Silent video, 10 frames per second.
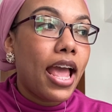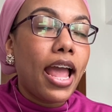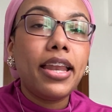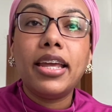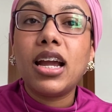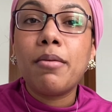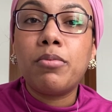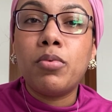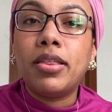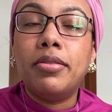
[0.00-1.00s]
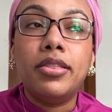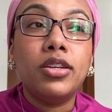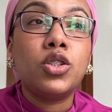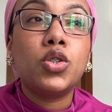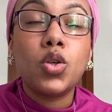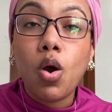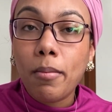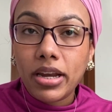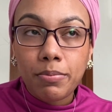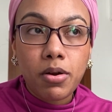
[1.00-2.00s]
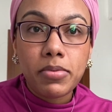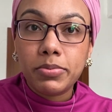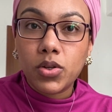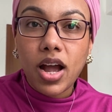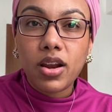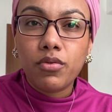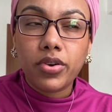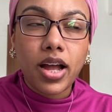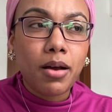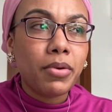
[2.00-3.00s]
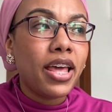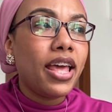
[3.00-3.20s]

ending up with so many problems you can't overcome,